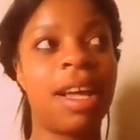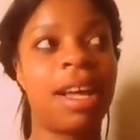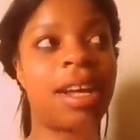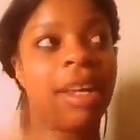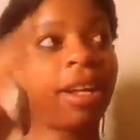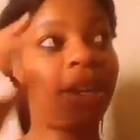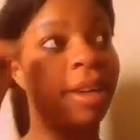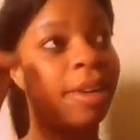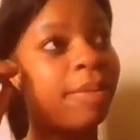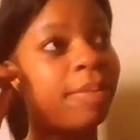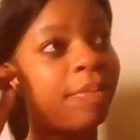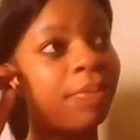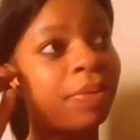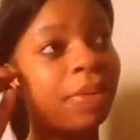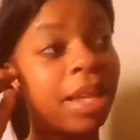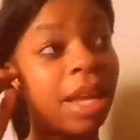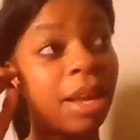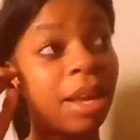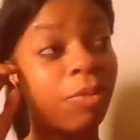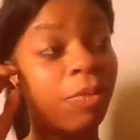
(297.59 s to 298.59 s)

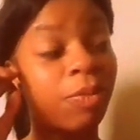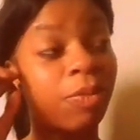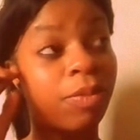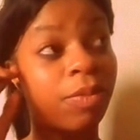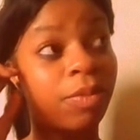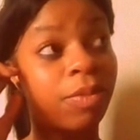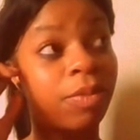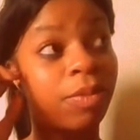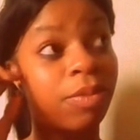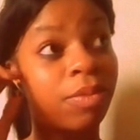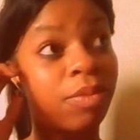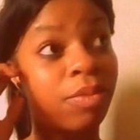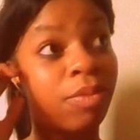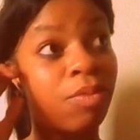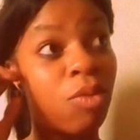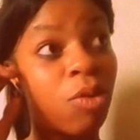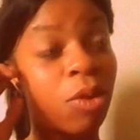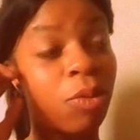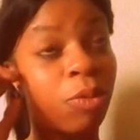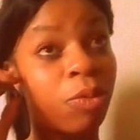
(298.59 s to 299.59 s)
that
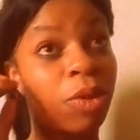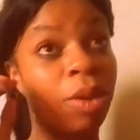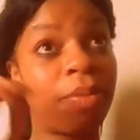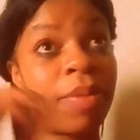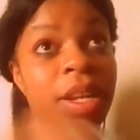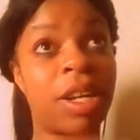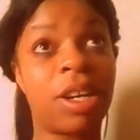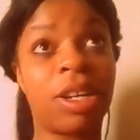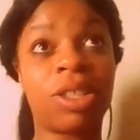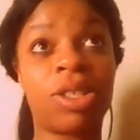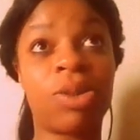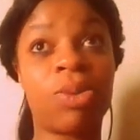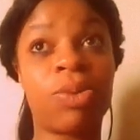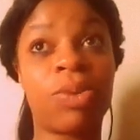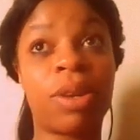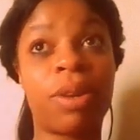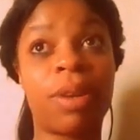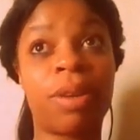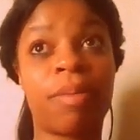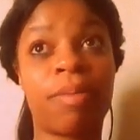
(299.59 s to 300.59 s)
more women are
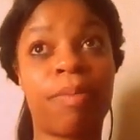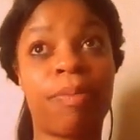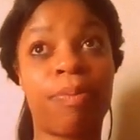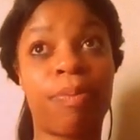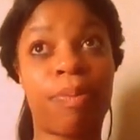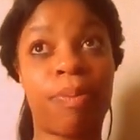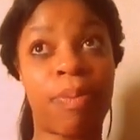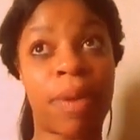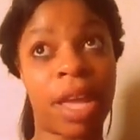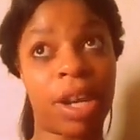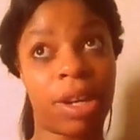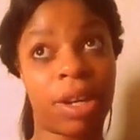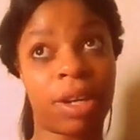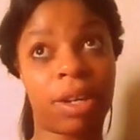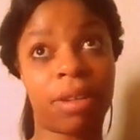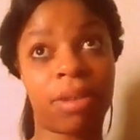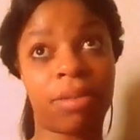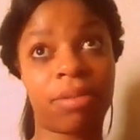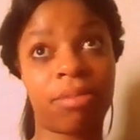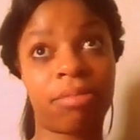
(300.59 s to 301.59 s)
doing better